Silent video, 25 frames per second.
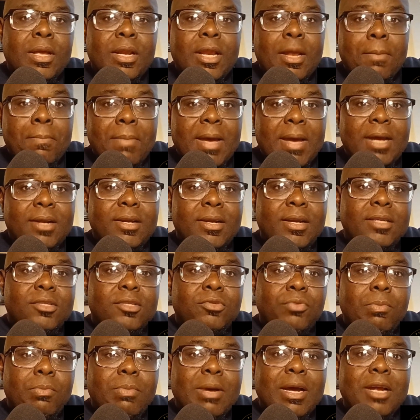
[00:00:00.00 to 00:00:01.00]
The
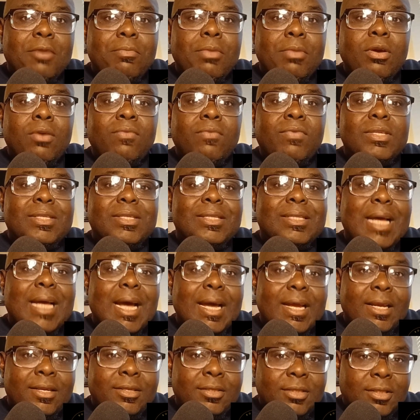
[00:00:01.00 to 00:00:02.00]
madness reminded me of a
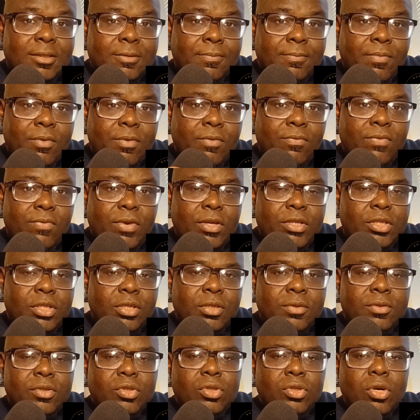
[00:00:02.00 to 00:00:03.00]
science
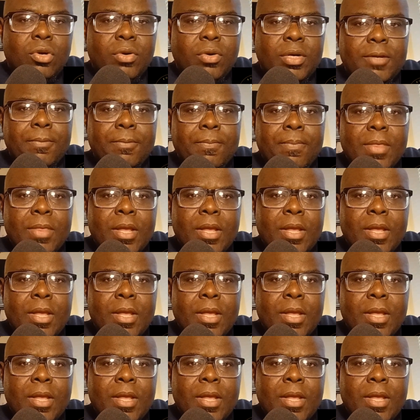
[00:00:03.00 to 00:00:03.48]
fiction story